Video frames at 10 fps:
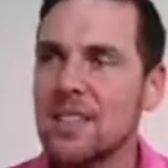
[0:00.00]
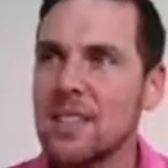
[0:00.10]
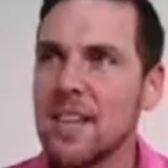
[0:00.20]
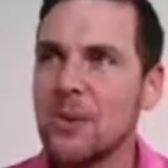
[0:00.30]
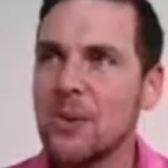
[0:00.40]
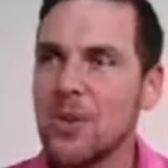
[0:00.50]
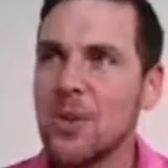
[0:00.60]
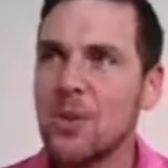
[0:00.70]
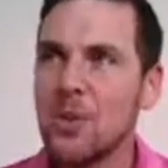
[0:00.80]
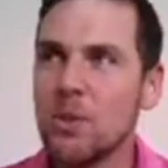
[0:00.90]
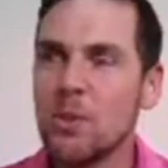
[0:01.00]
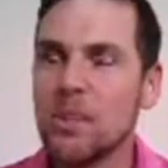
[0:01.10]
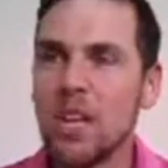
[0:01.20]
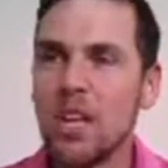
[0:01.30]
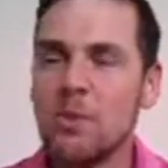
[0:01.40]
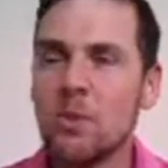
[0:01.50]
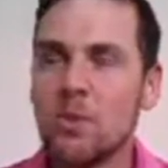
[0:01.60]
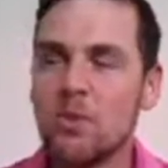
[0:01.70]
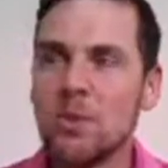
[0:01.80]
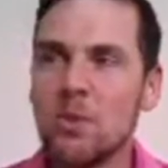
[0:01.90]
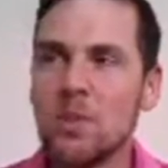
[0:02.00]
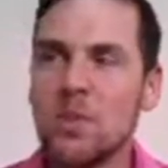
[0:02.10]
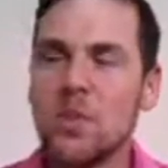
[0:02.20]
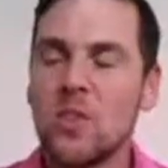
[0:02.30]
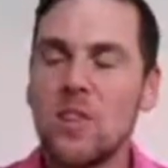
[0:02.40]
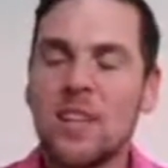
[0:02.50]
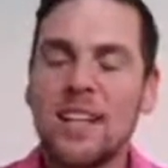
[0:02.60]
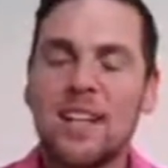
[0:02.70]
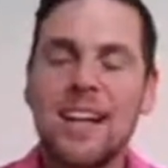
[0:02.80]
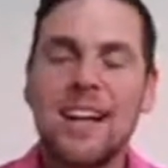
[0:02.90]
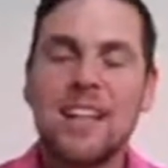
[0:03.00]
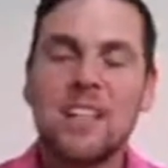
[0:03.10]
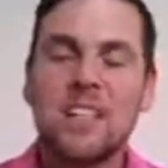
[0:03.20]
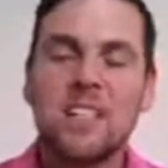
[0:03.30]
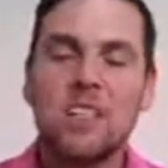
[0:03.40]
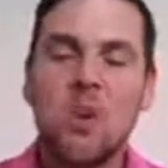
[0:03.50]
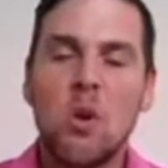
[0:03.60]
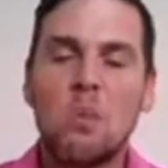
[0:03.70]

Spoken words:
net worth or $1 million portfolio on there.